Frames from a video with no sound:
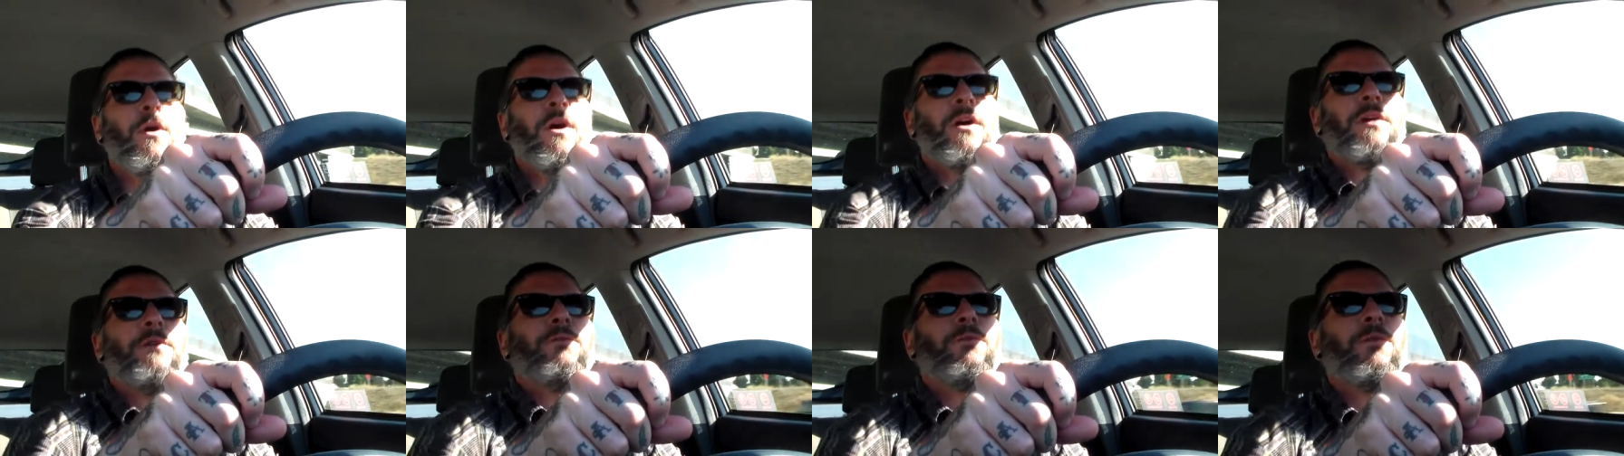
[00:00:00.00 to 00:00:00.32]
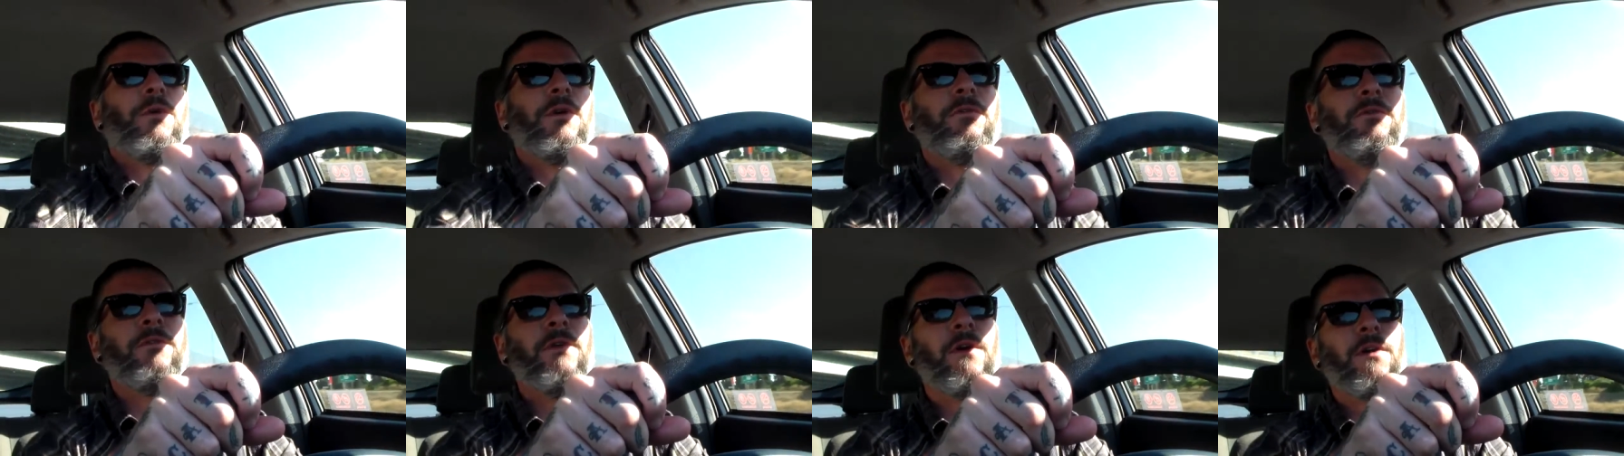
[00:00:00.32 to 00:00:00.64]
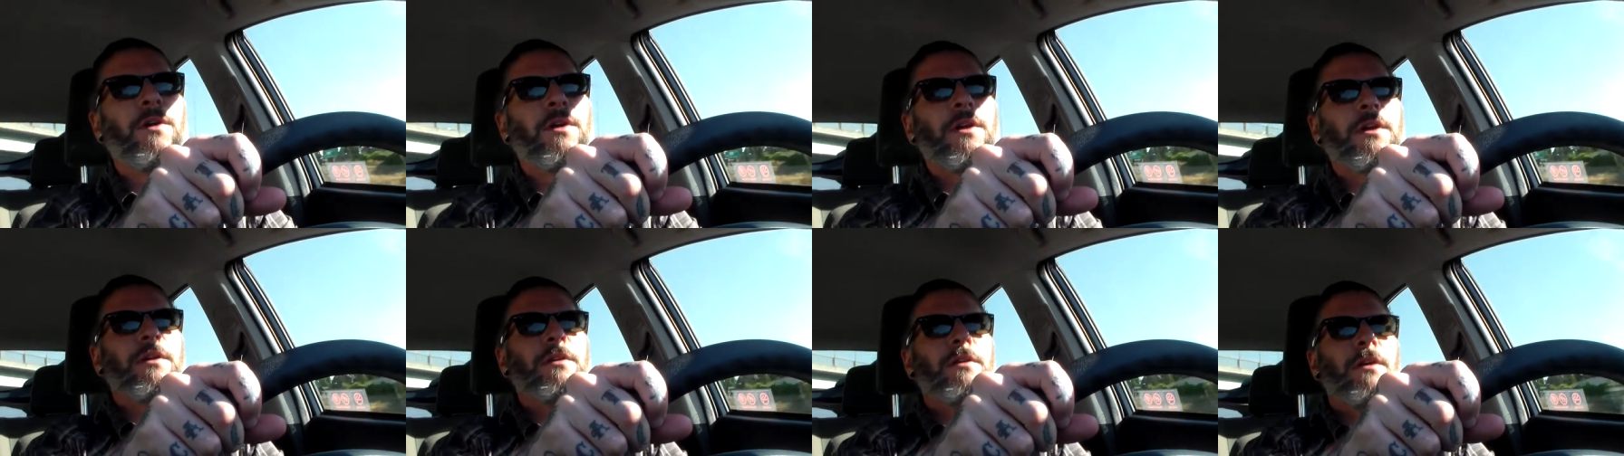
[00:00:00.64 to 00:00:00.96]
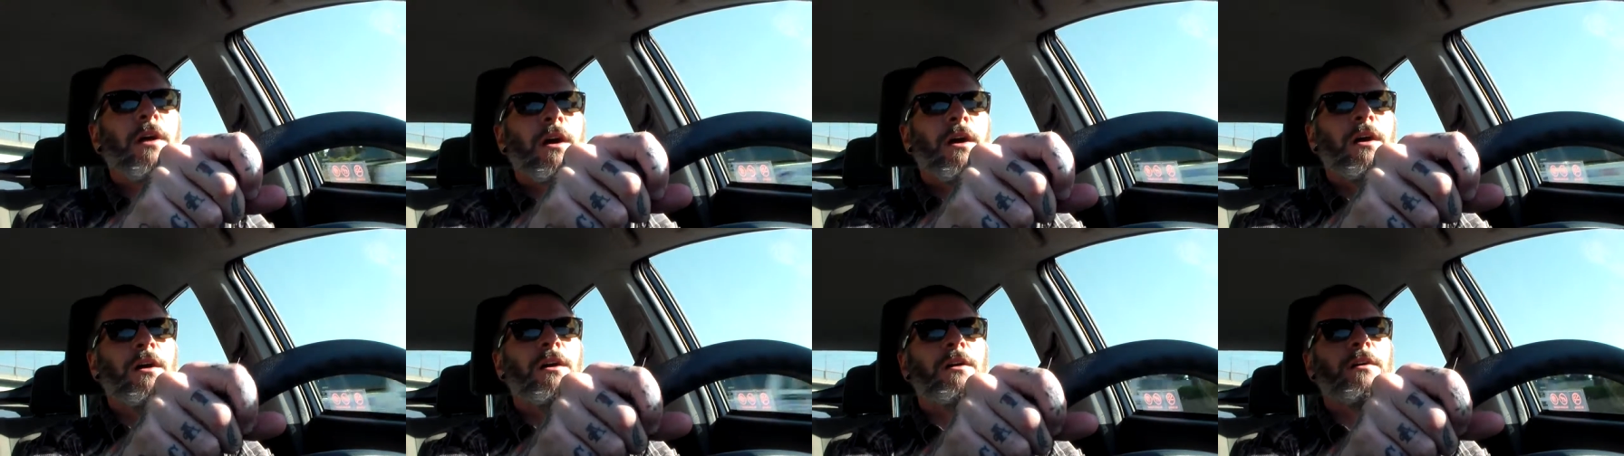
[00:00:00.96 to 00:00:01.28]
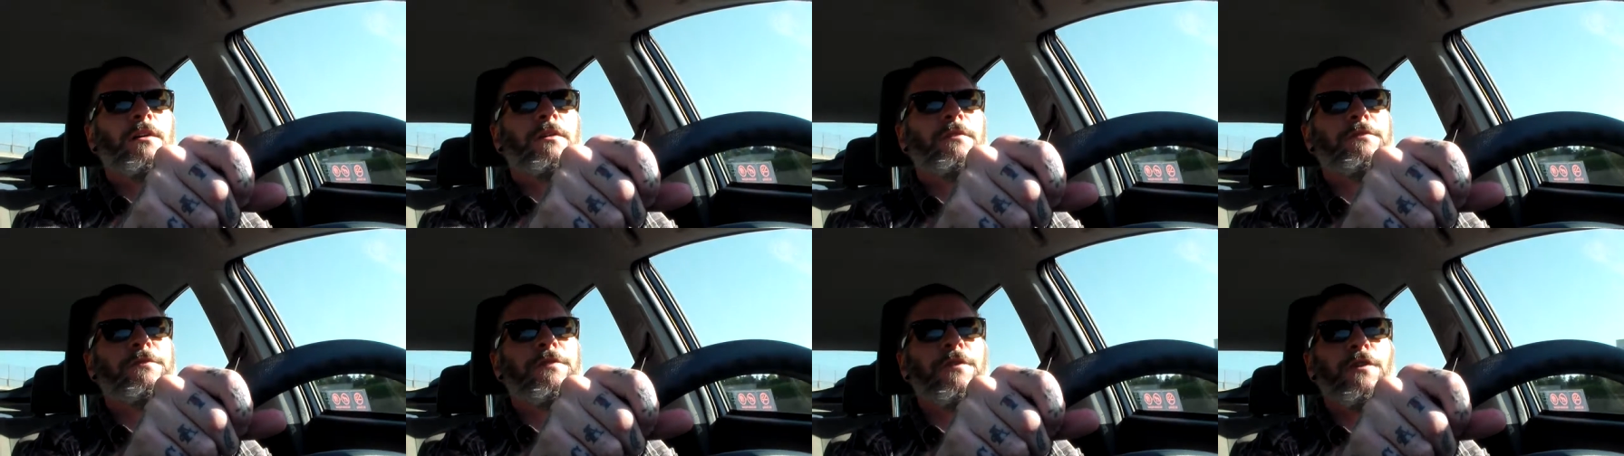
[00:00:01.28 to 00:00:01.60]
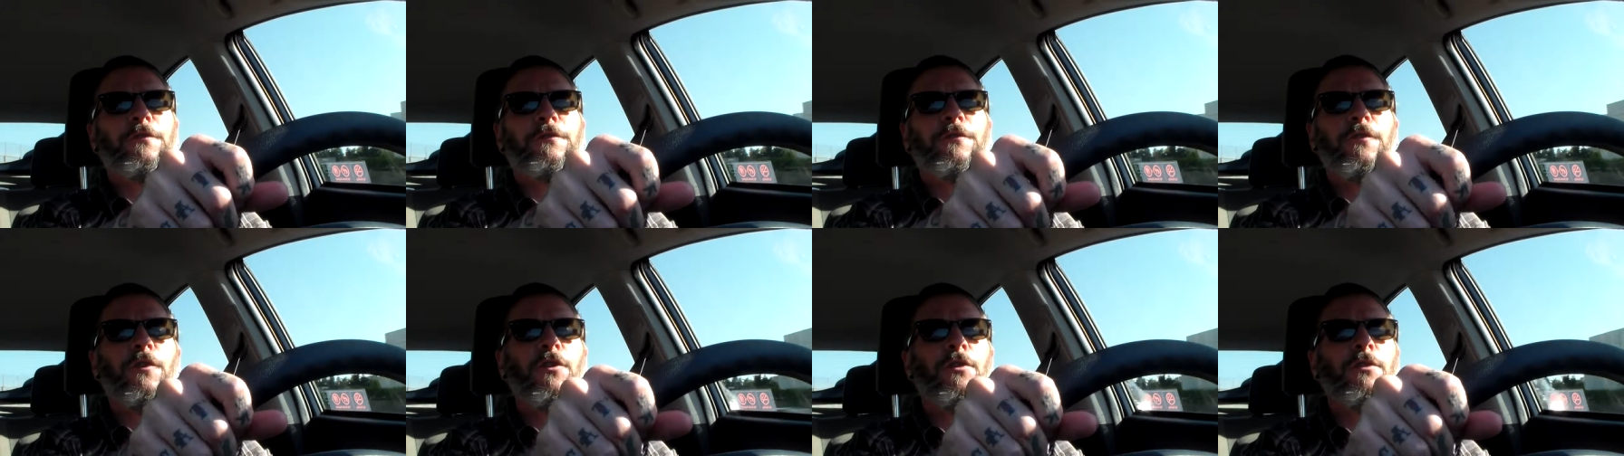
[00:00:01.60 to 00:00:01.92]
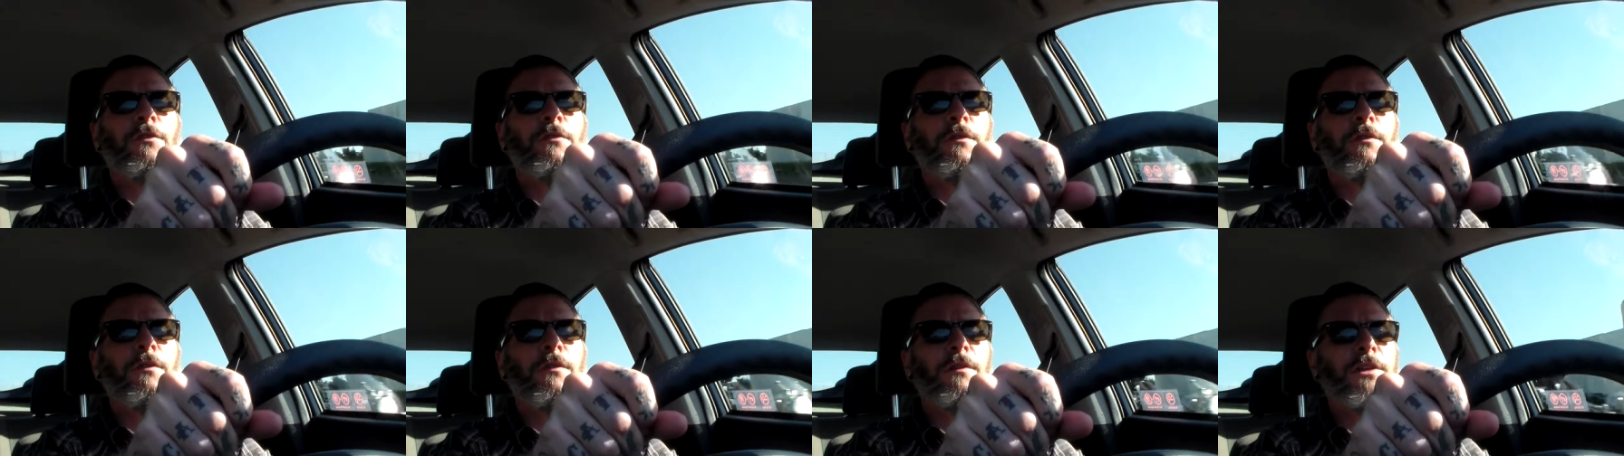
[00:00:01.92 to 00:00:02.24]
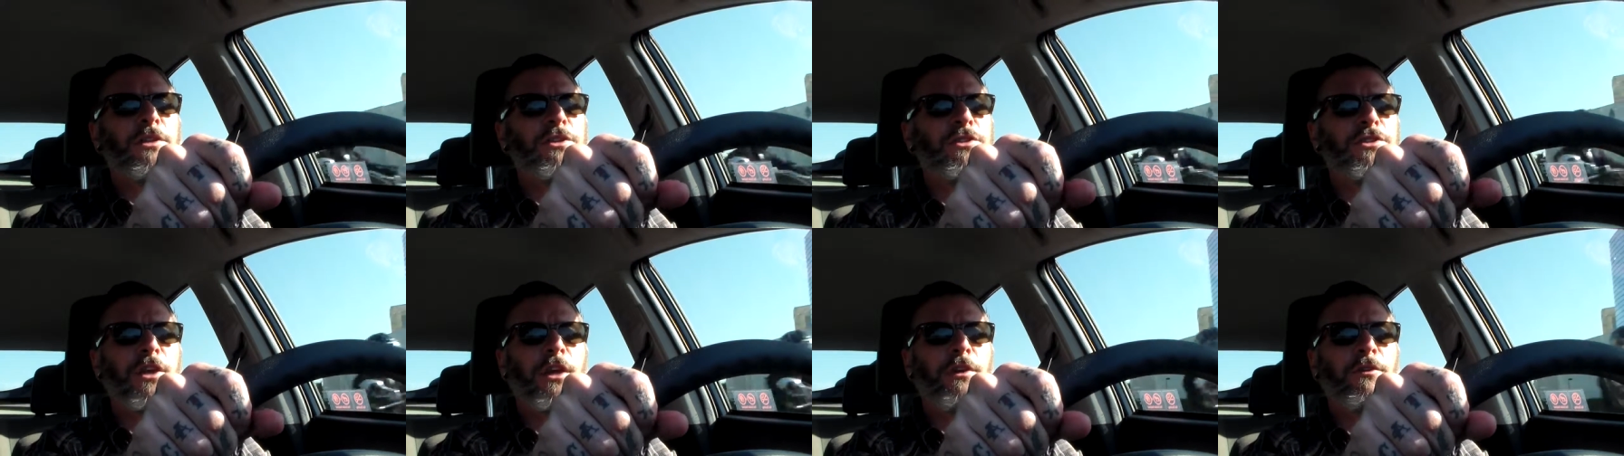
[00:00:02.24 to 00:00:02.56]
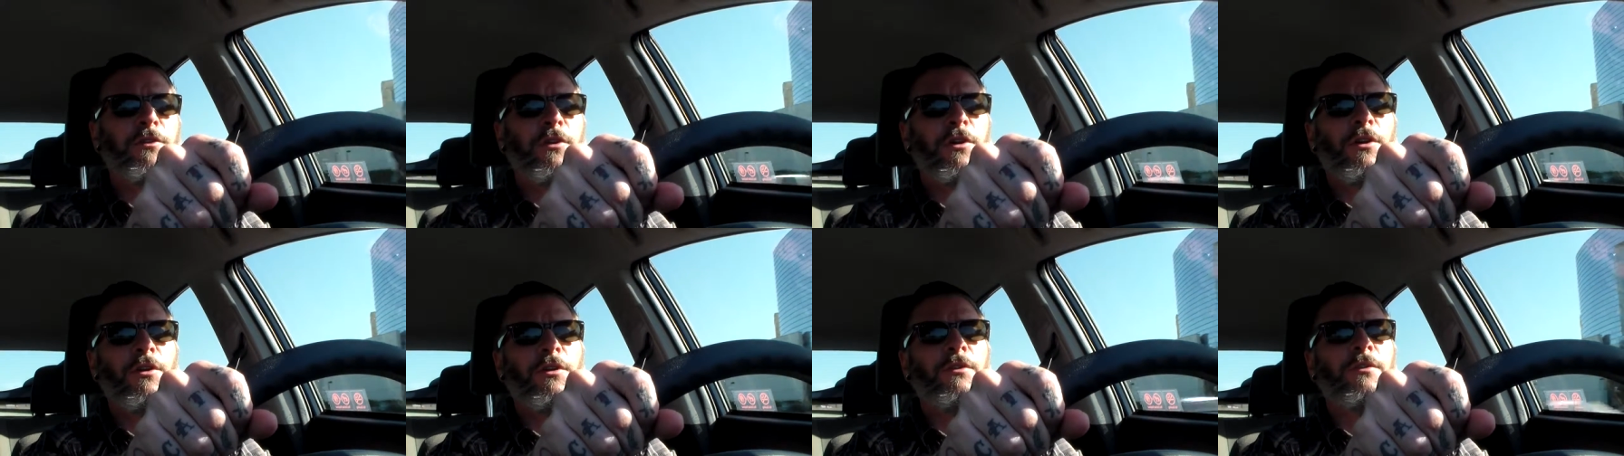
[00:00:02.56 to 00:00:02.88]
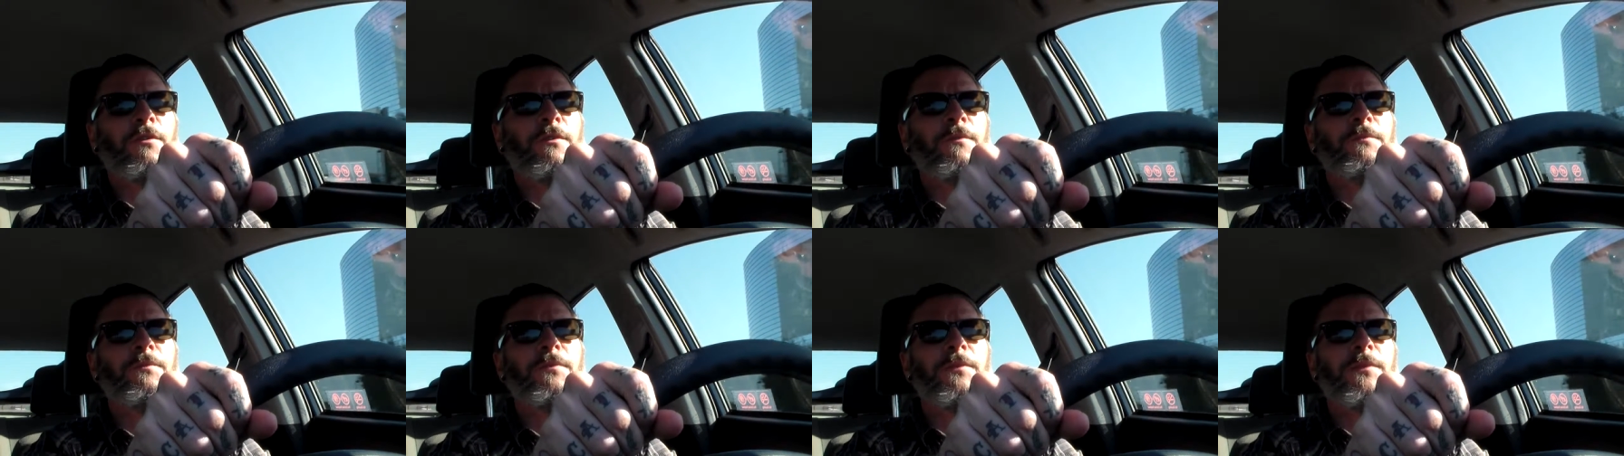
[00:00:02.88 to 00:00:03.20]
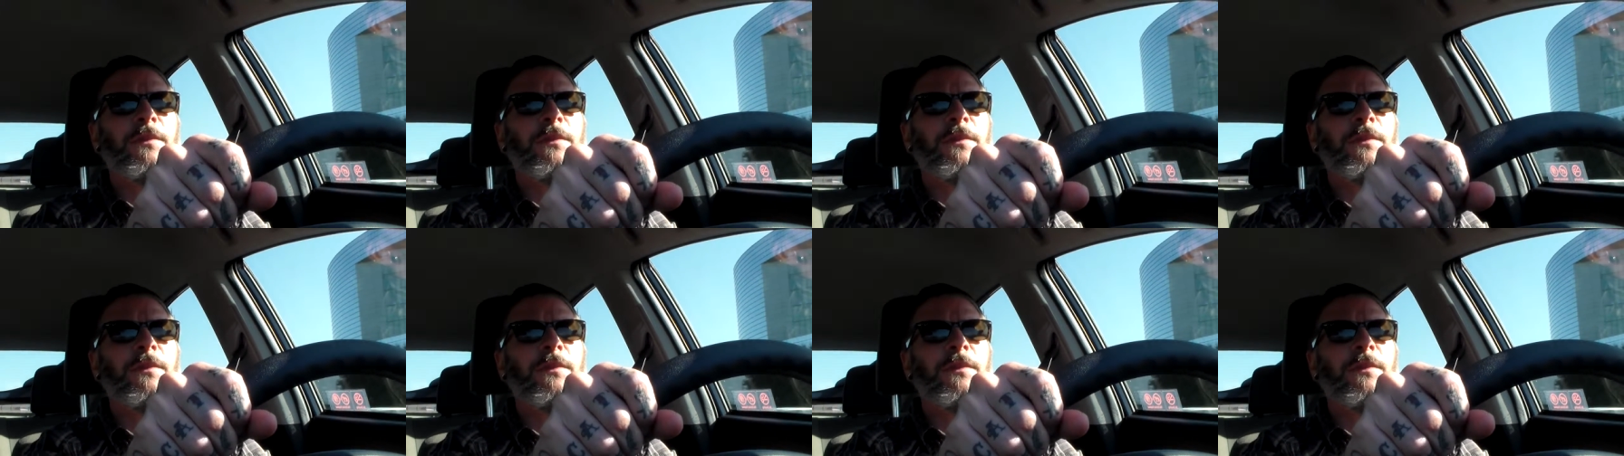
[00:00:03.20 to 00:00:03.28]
one was very fearful in general.